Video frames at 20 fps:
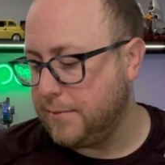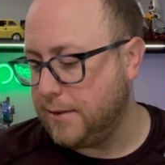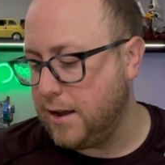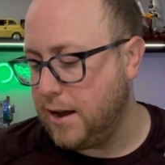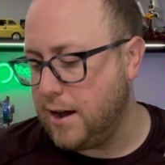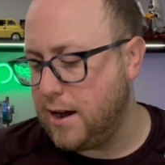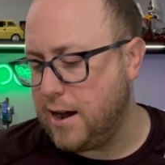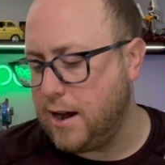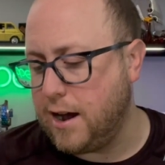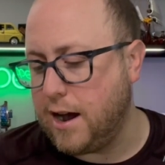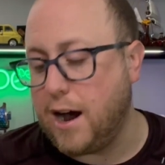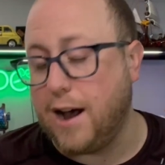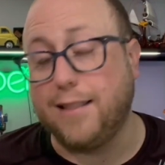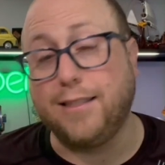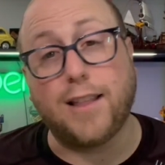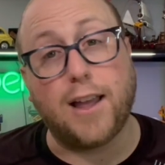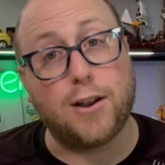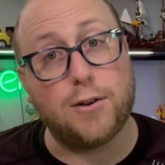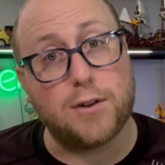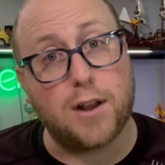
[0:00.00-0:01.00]
On
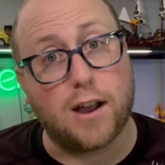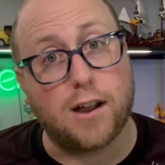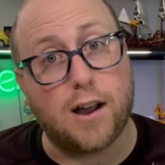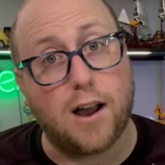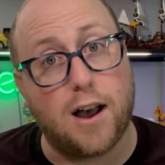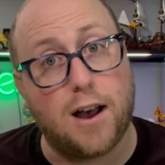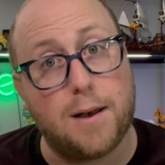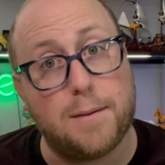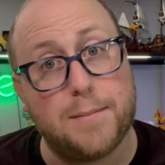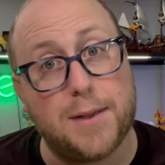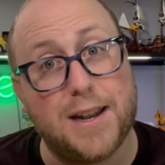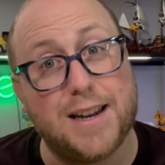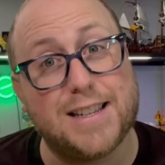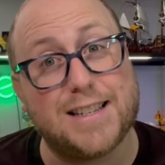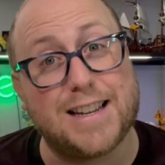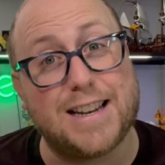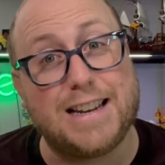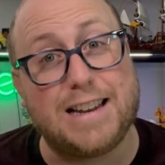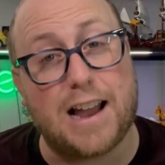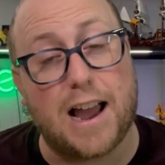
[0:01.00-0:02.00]
Lego.com, it is
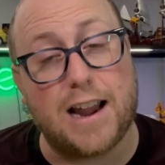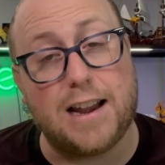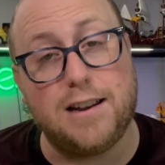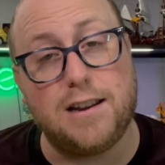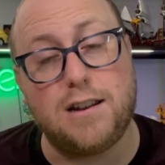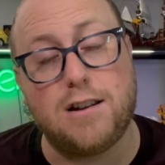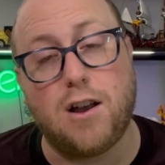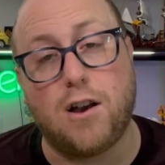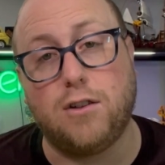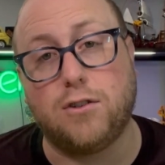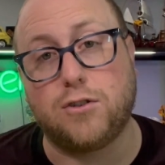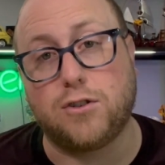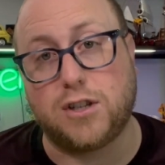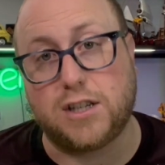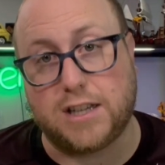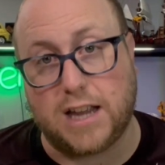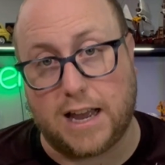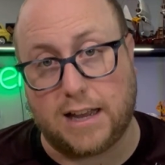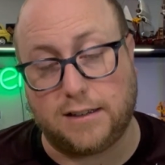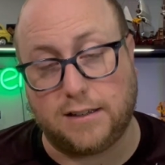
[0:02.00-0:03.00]
a $90
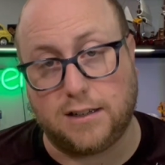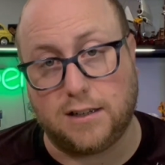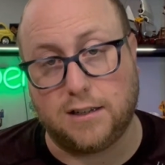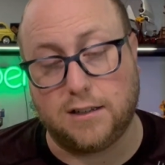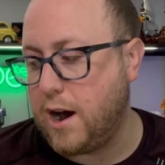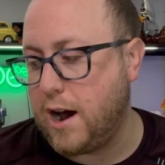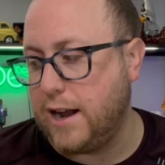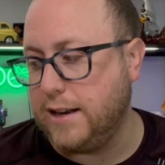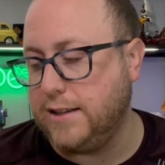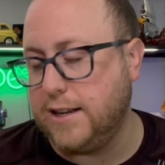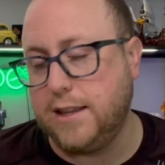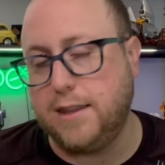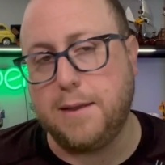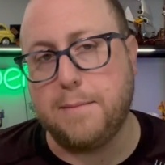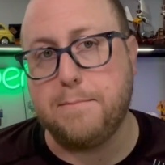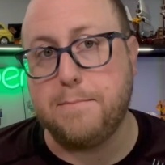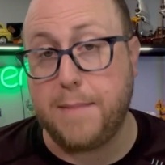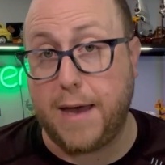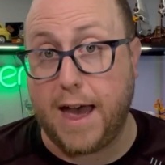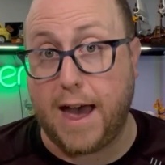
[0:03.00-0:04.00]
set. I did the
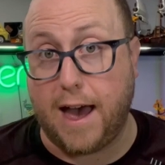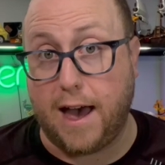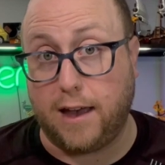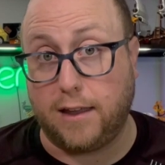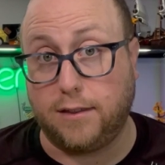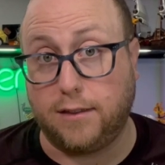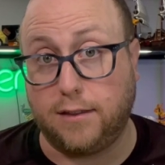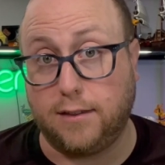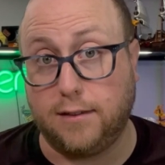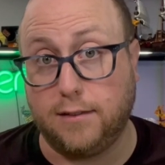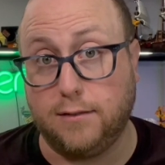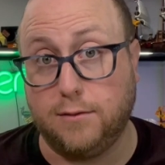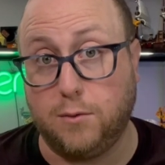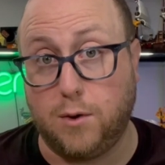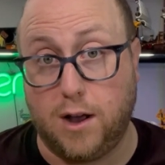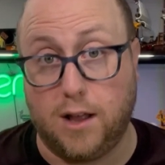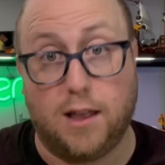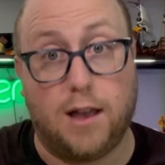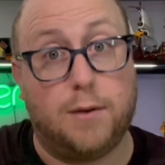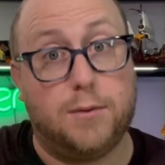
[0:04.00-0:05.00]
math
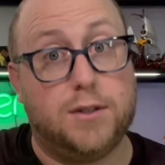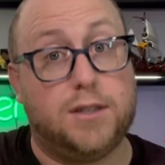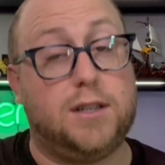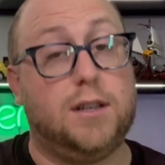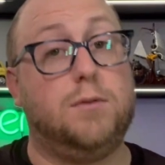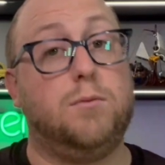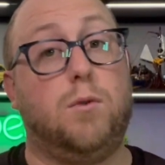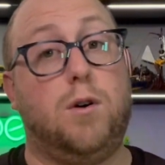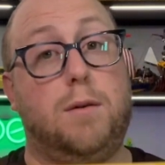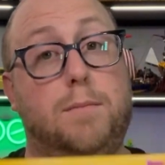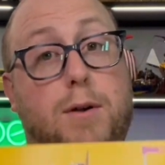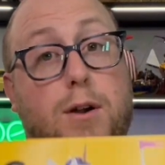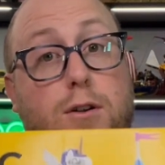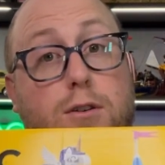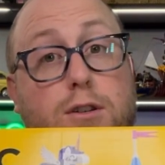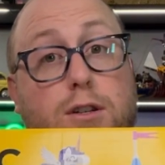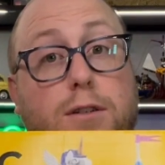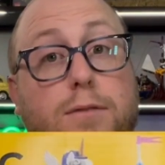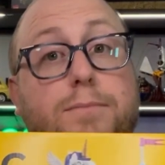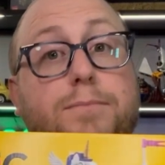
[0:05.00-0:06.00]
while I was in
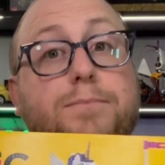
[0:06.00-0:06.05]
Walmart,